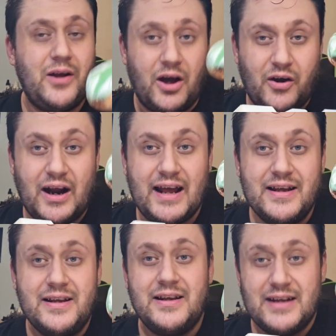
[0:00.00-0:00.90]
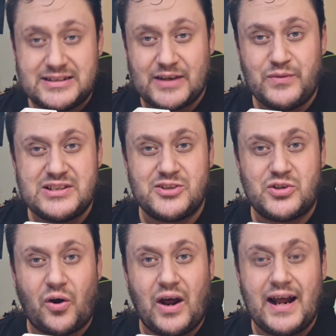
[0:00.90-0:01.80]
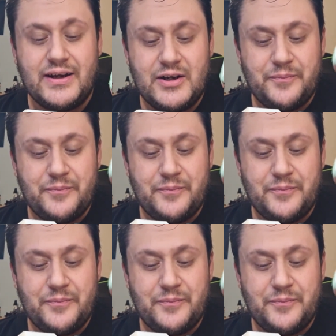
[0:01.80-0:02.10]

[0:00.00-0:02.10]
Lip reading: All right, let's give this a try.